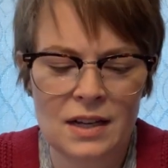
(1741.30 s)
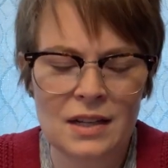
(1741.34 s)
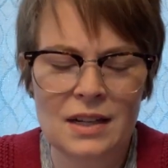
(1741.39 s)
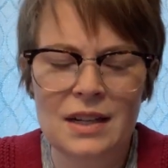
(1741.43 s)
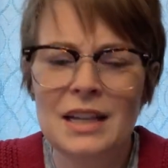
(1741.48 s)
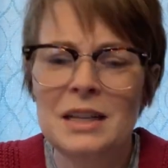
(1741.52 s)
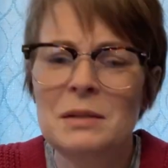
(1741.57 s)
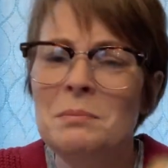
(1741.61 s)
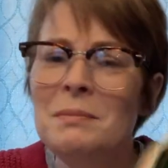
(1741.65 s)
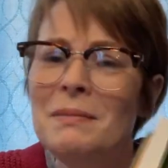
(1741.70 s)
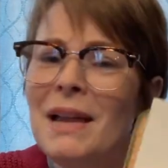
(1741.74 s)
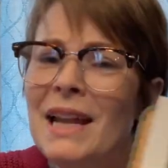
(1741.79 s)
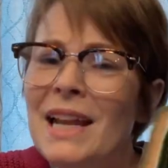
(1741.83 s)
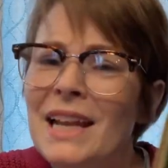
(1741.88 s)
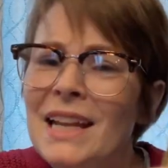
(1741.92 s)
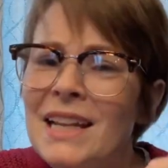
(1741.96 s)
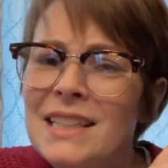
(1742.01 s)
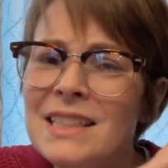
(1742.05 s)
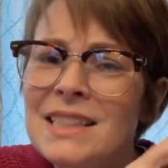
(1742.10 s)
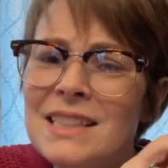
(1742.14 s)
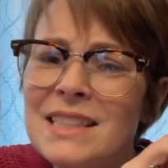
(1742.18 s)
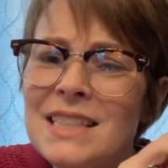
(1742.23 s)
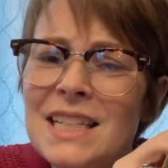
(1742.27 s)
I
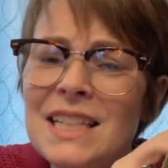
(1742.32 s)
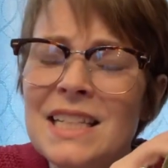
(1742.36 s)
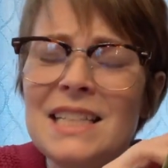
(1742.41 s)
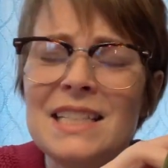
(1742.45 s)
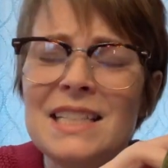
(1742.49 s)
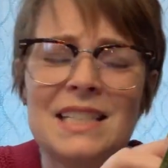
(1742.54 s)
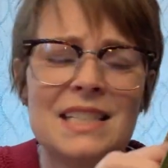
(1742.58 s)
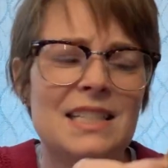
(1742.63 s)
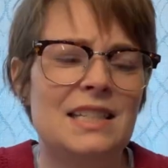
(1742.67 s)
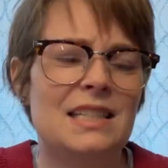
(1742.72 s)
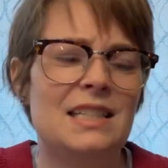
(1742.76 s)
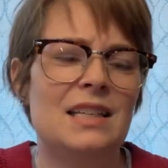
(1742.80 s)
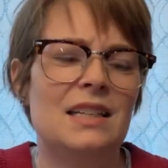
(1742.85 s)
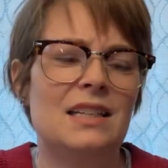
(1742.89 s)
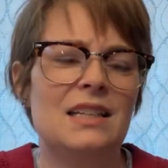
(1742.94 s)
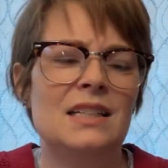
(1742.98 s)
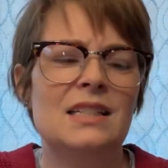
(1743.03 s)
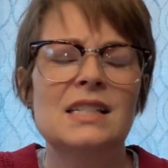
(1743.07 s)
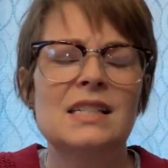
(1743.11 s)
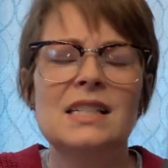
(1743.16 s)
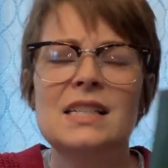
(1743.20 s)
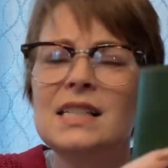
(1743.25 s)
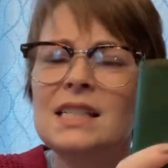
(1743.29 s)
made this.
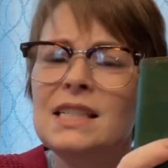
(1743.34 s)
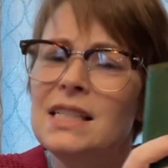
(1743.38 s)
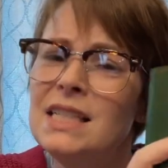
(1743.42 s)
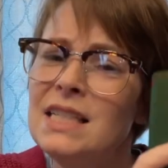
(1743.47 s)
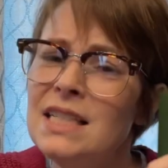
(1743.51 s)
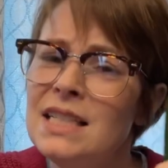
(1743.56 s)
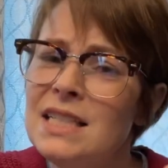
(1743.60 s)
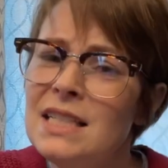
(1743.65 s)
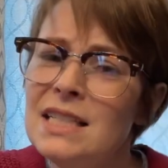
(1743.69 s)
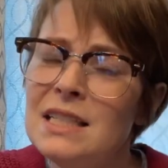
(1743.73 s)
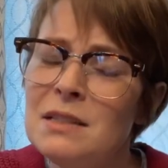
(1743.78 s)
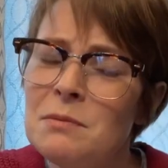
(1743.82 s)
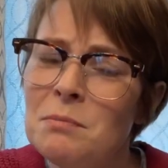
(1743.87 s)
This is